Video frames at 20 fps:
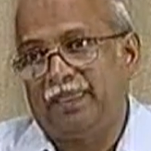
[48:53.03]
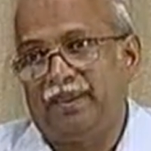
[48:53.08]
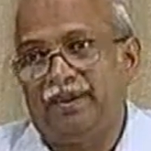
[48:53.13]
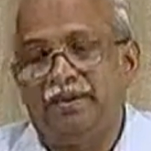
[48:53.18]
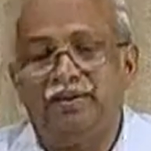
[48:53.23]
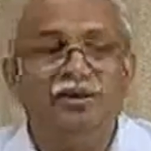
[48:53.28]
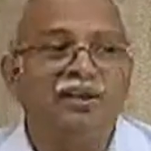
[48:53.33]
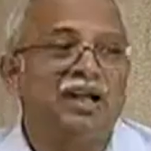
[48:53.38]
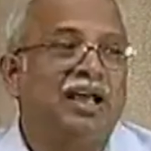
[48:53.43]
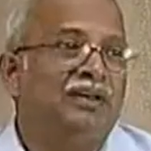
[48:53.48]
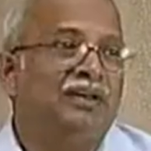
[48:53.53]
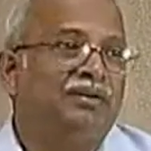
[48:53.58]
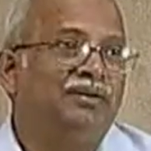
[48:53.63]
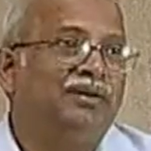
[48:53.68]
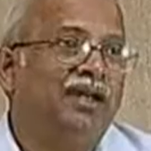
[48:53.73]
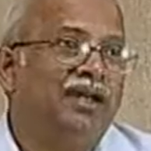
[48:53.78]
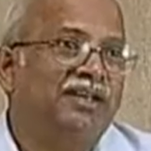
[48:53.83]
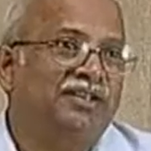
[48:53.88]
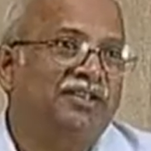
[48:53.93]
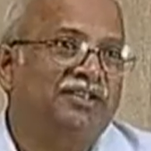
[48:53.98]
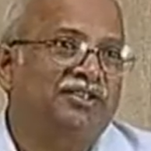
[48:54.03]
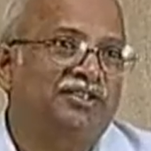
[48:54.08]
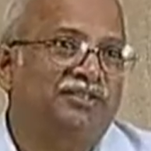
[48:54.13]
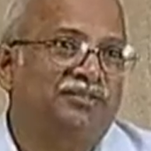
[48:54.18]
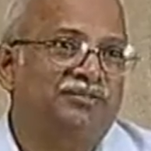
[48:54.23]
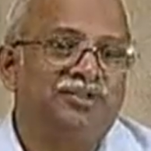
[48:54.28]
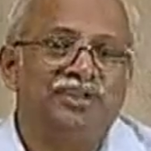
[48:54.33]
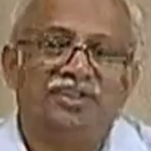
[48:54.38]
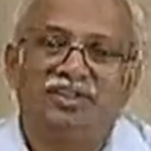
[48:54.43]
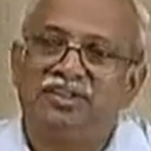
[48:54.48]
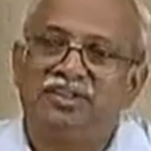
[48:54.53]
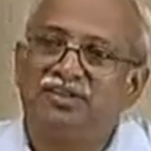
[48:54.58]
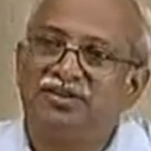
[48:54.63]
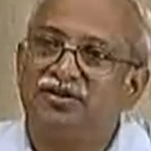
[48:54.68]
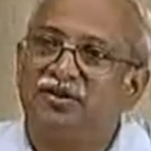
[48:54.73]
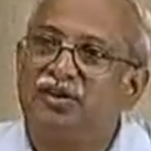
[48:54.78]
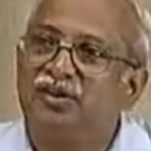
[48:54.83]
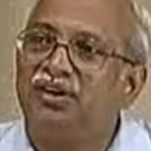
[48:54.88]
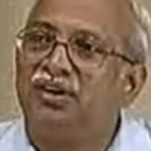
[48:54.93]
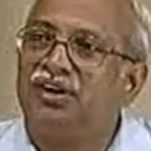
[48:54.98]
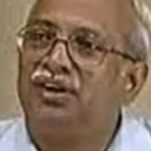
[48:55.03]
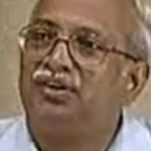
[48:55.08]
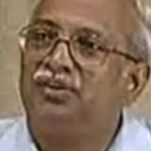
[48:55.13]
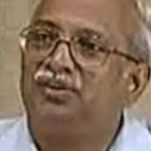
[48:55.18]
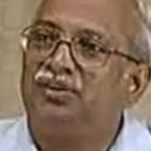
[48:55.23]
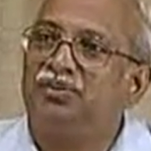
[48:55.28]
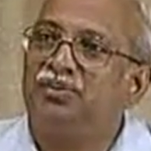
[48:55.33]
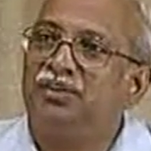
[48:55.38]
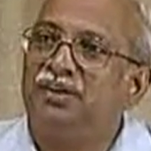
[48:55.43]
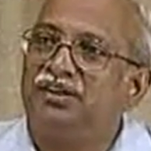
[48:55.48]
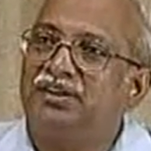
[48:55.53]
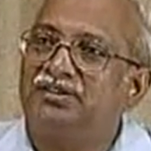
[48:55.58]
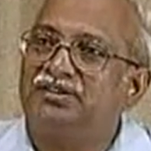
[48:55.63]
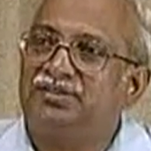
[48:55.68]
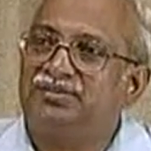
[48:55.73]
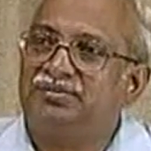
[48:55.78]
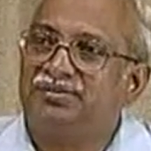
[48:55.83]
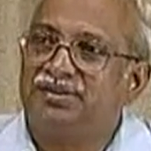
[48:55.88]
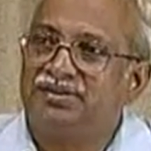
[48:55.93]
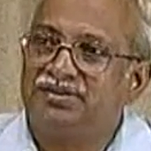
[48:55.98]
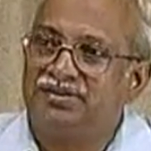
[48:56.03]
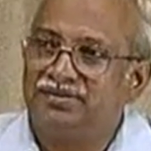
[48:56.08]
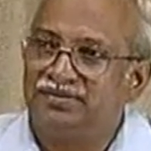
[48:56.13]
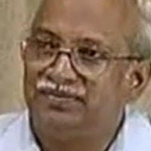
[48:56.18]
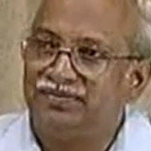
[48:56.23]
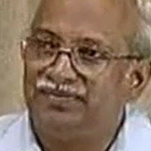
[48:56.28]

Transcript: You will have a variation of thickness all along the plate surface.